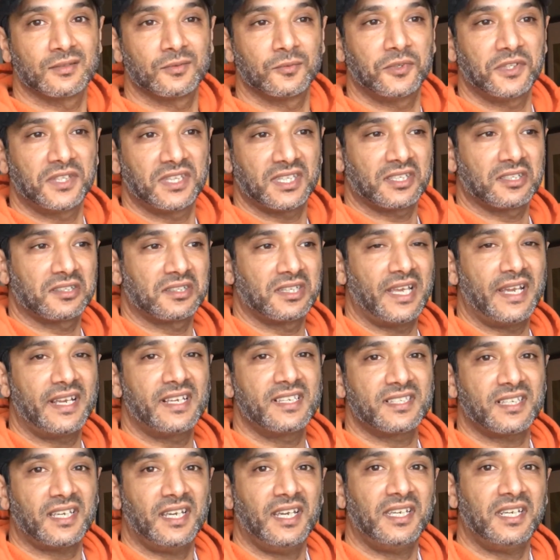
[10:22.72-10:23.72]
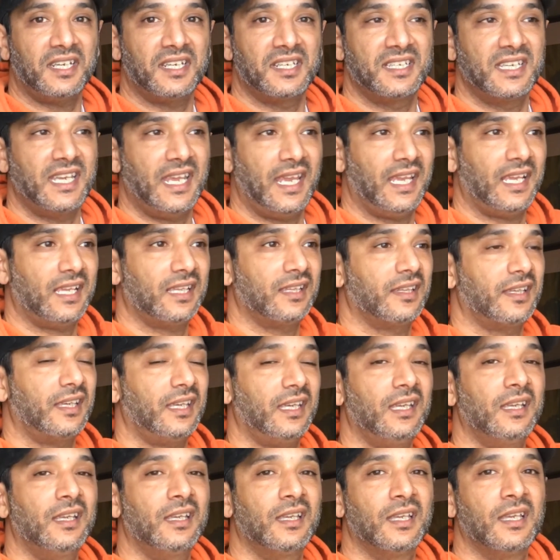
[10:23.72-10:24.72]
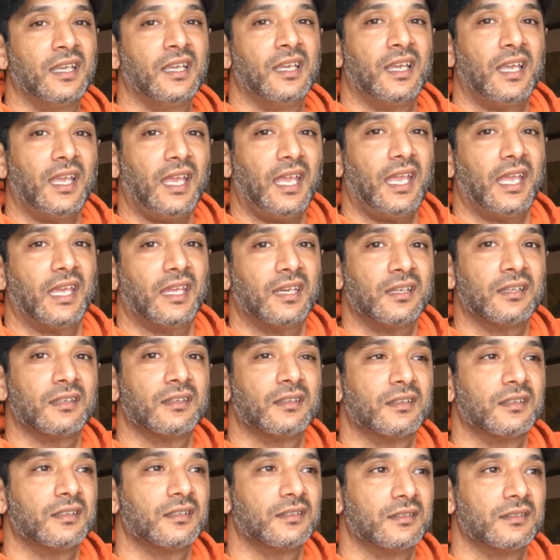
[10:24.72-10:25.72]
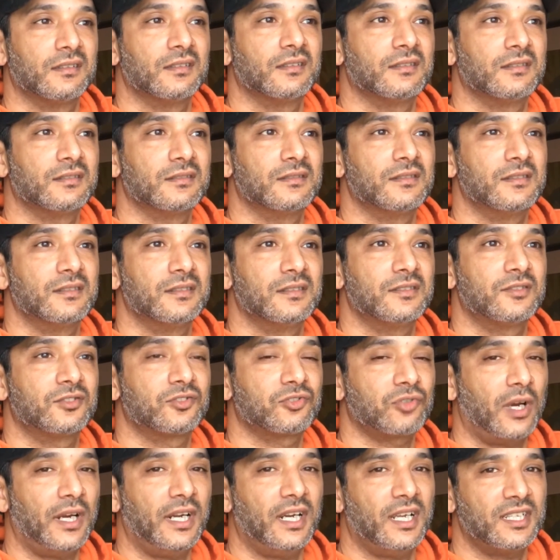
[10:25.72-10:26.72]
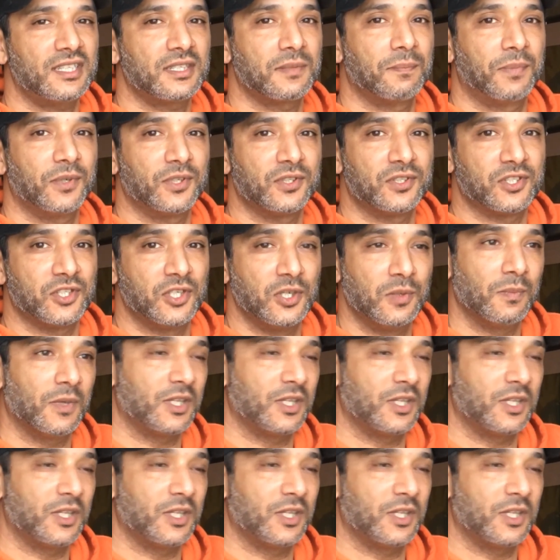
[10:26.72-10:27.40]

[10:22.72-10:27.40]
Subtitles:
with their legs kind of dangling, and try not to put too